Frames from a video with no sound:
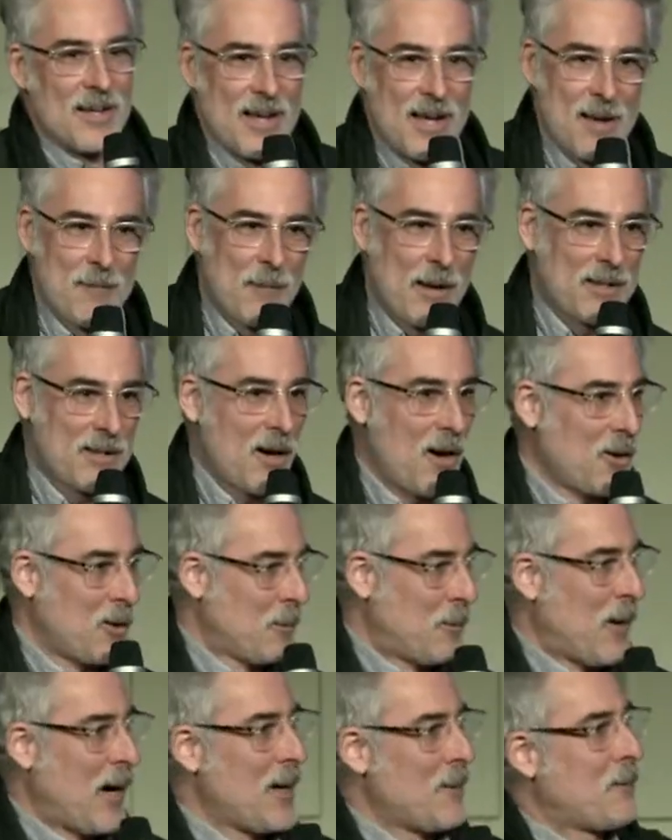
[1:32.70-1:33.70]
And my daughter,
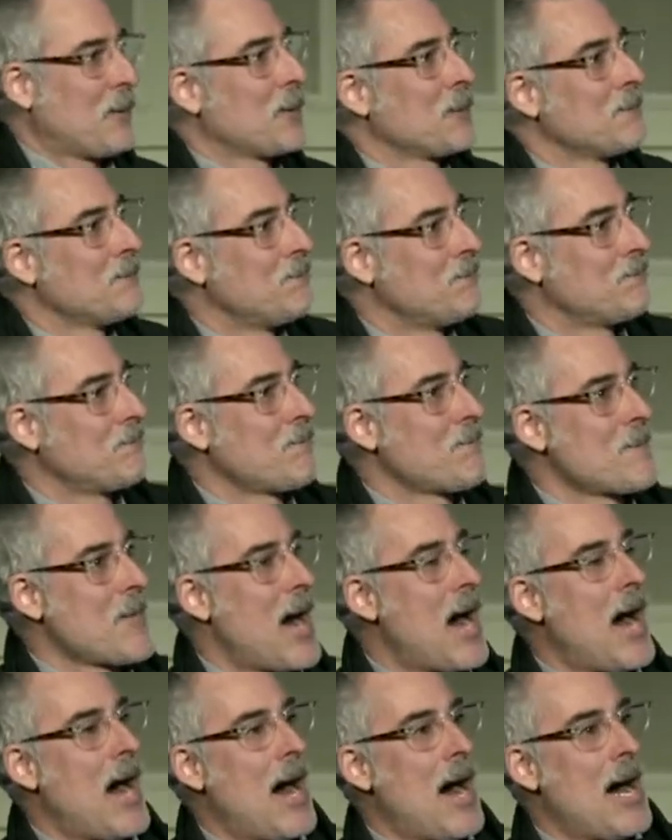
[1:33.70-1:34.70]
Piper.
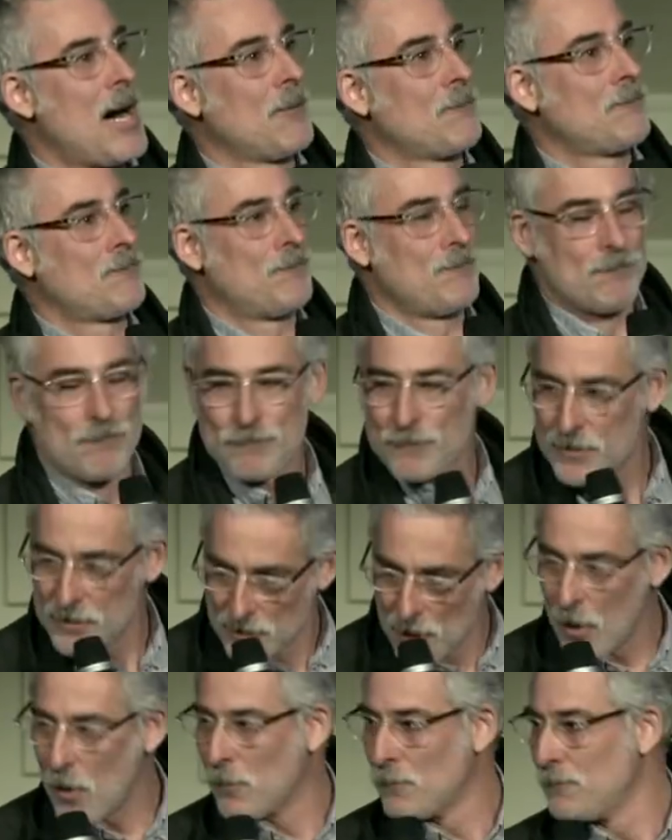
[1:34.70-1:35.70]

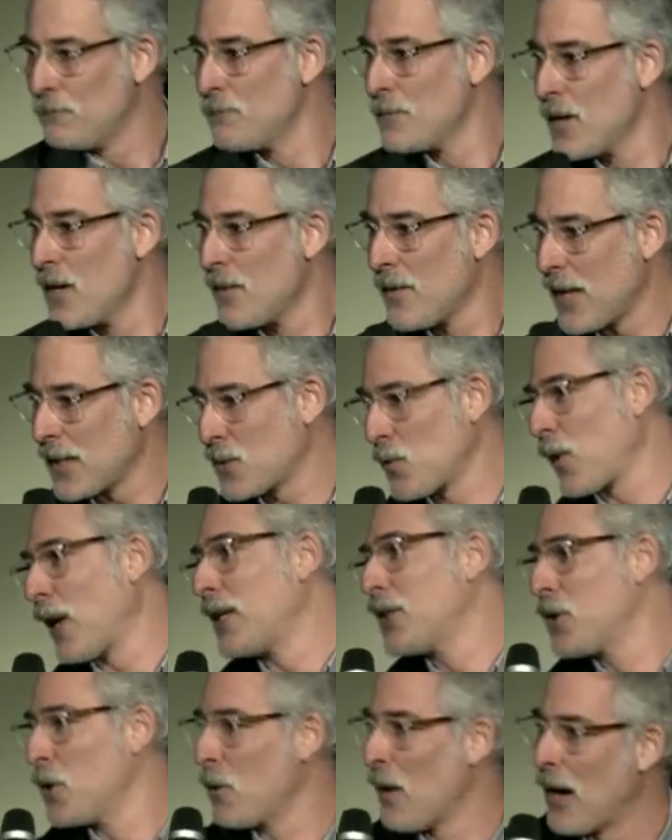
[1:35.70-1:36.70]
So that's what I
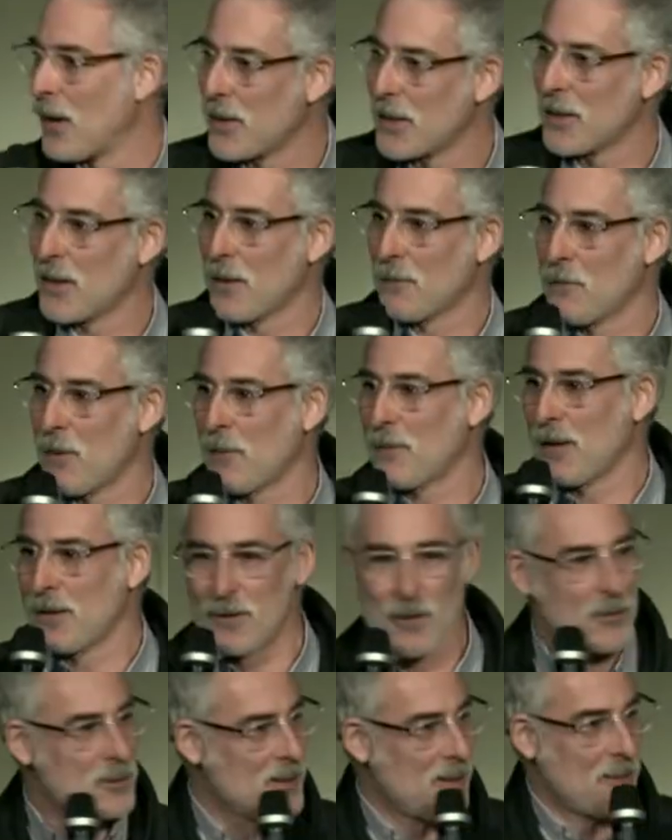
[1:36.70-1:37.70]
do out here. I
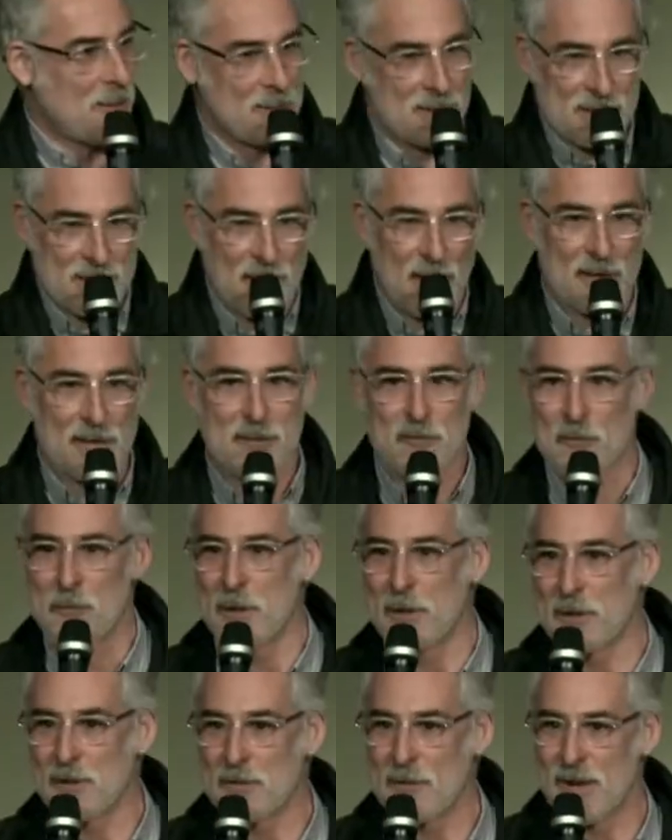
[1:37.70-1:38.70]
know some, see all these
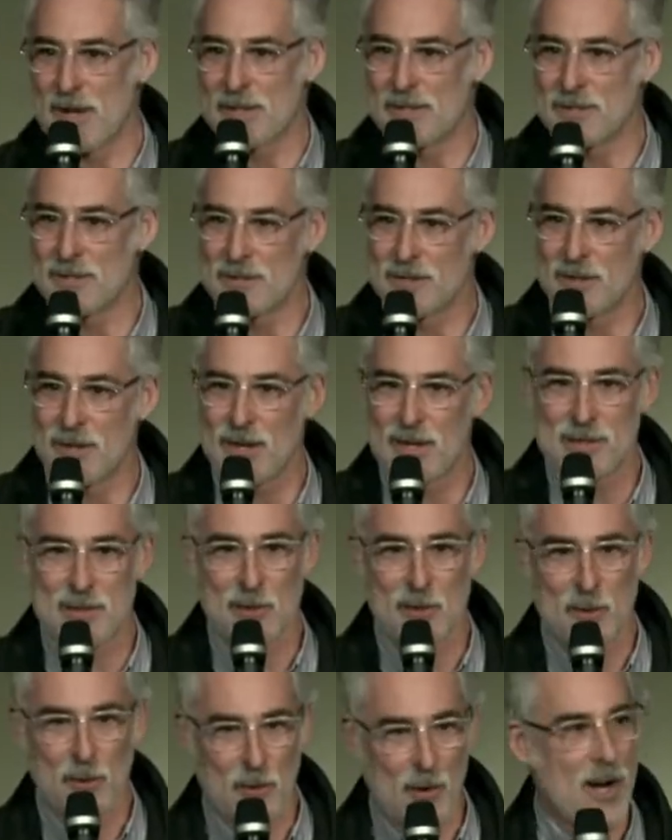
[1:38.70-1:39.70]
familiar faces. You guys
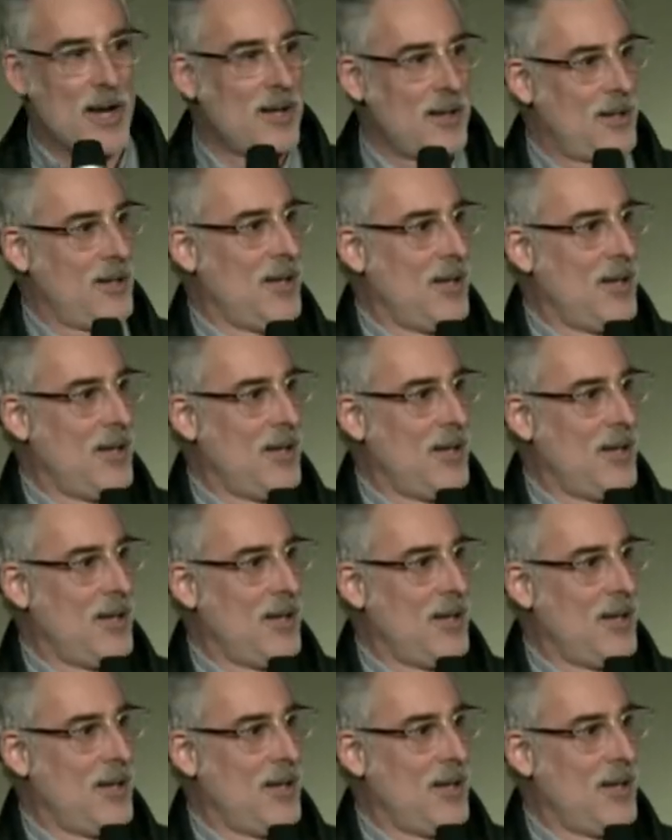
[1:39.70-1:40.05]
look great.